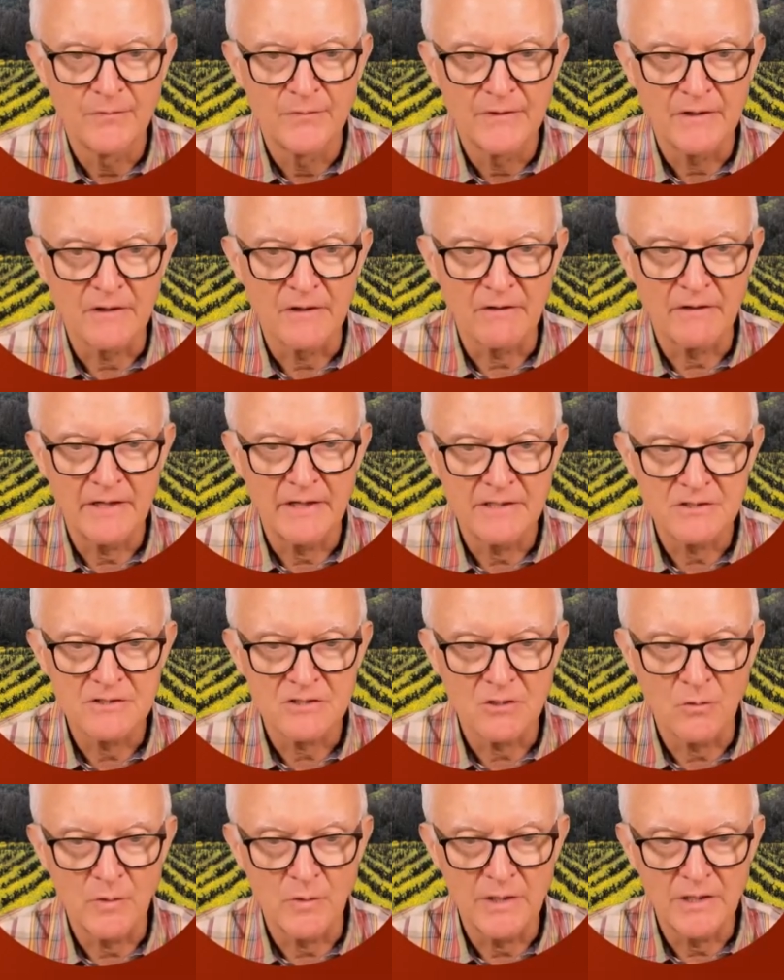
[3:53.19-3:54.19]
All right, so
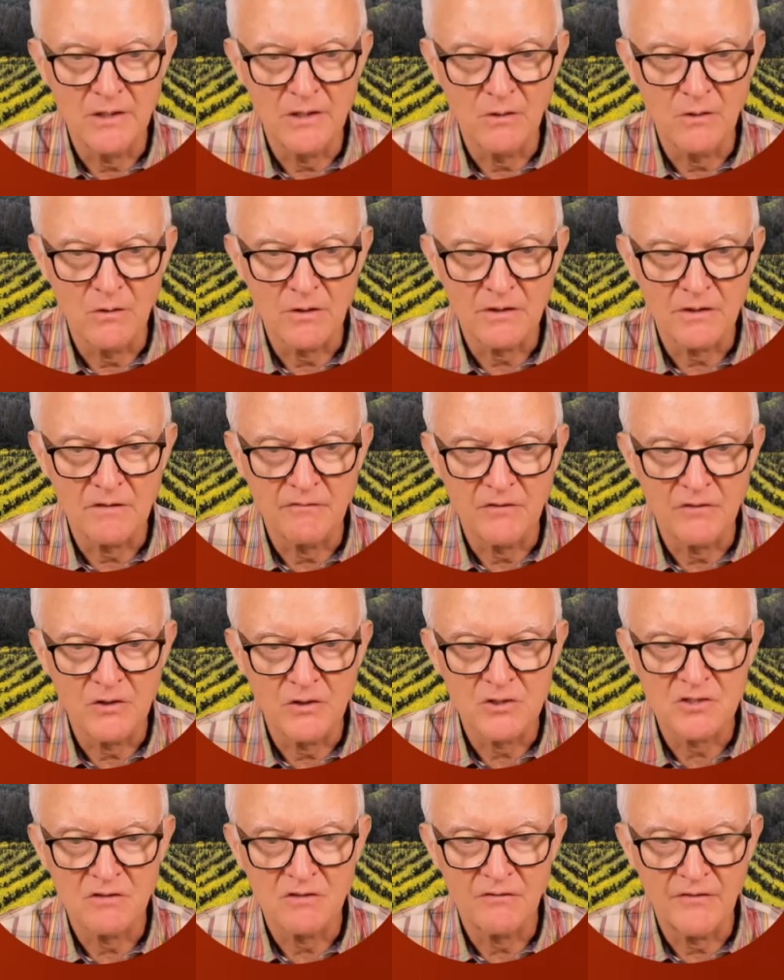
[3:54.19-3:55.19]
we know our
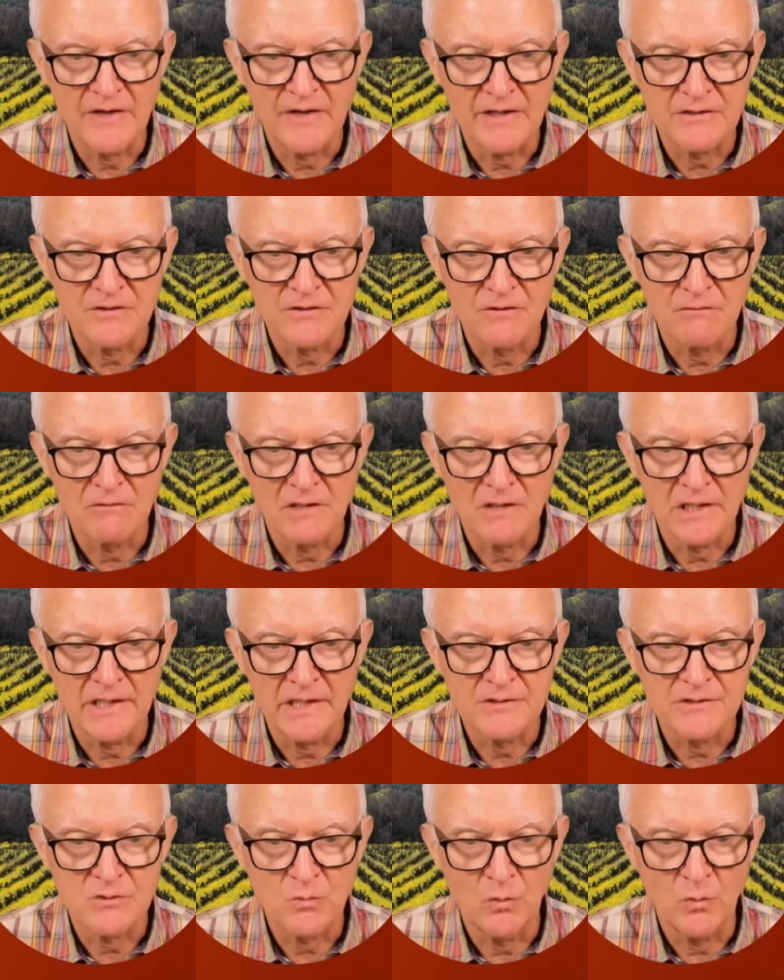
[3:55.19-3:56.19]
conversion factor
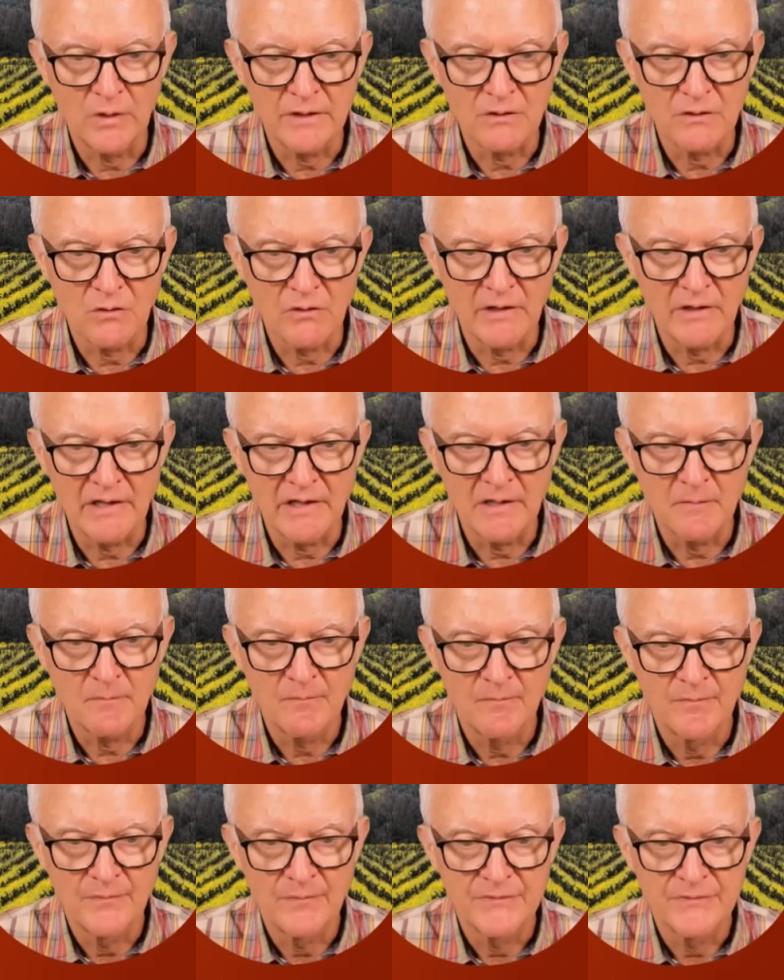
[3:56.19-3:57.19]
relates 1 gram
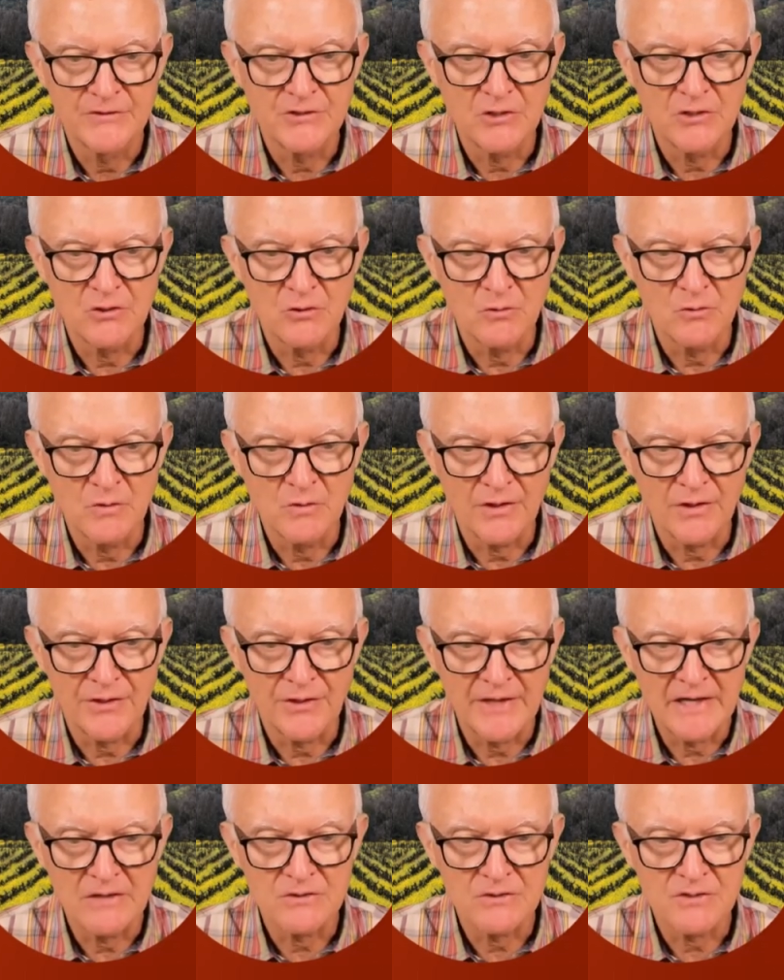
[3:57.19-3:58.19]
to
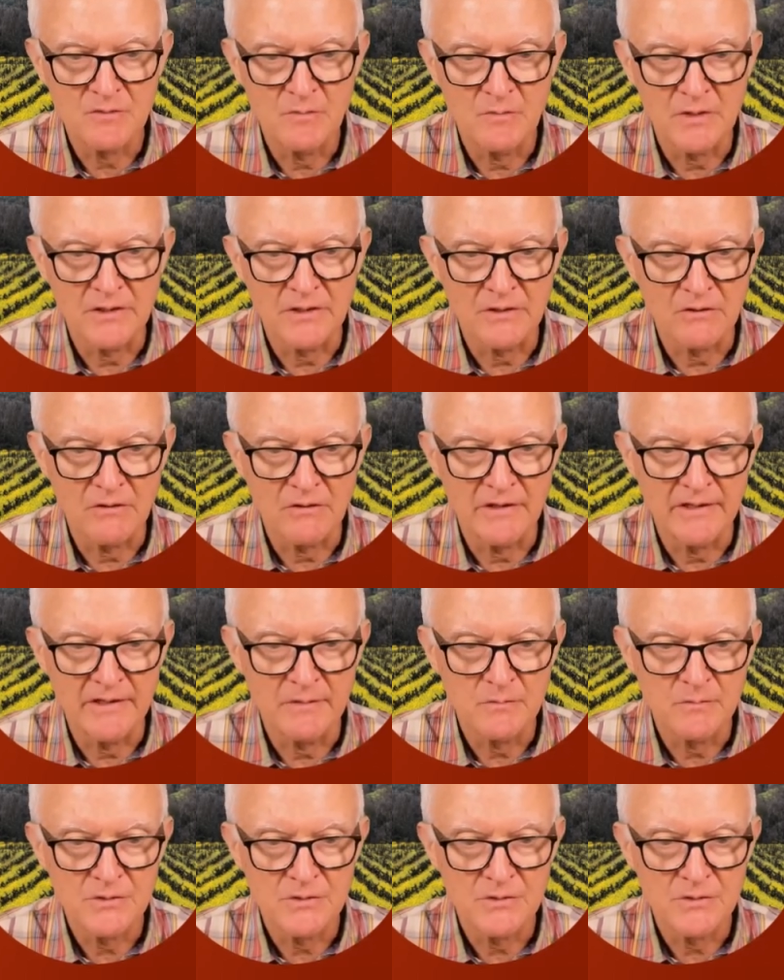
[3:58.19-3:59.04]
1,000 milligrams,